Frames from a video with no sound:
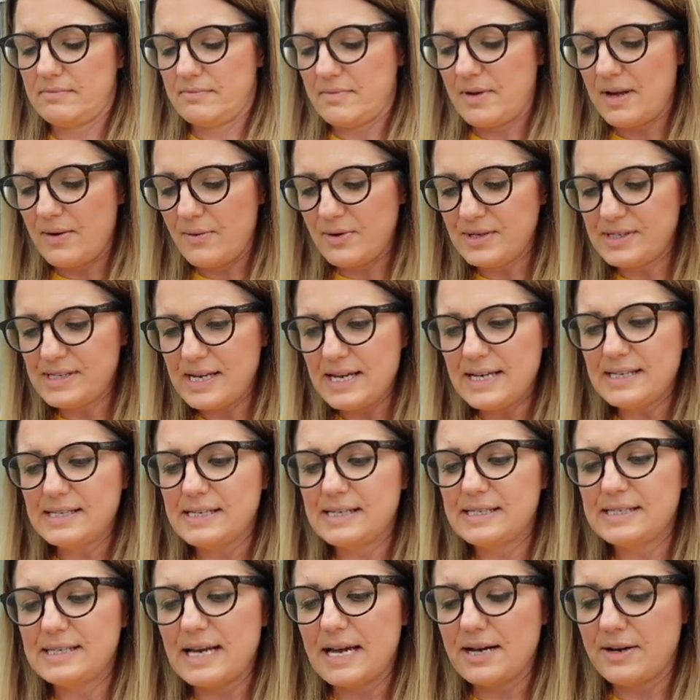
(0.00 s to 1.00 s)
I would say it's a
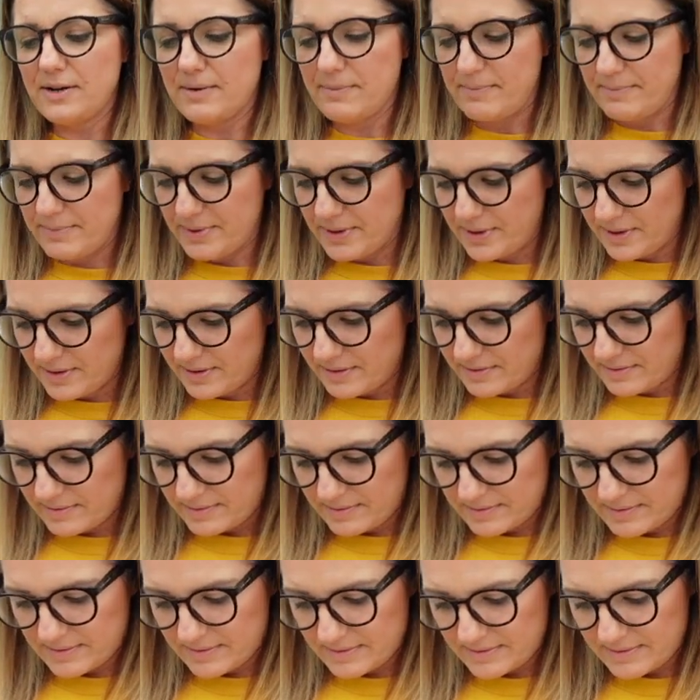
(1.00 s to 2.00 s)
denim but
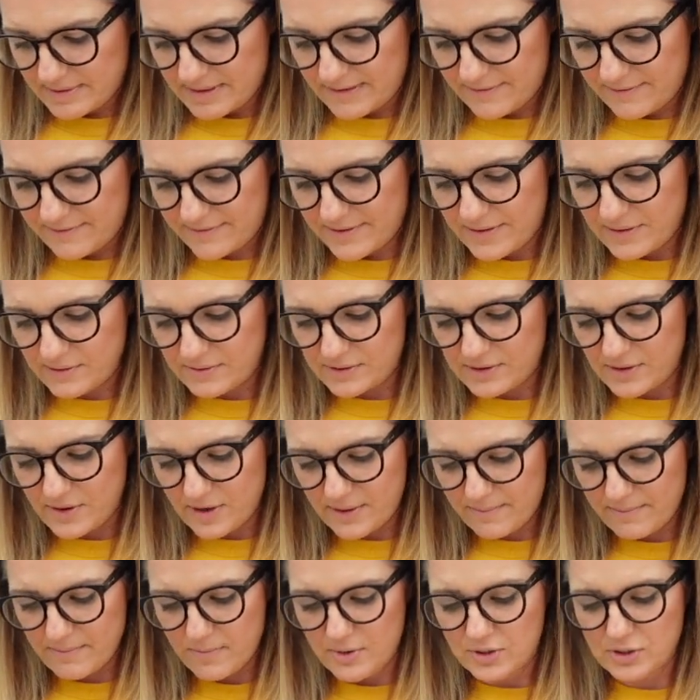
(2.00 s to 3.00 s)
it feels
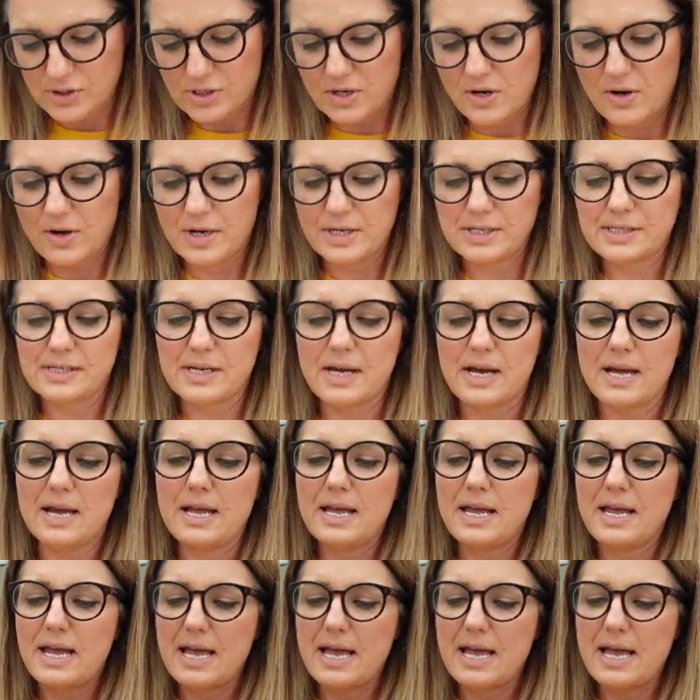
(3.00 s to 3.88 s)
like much lighter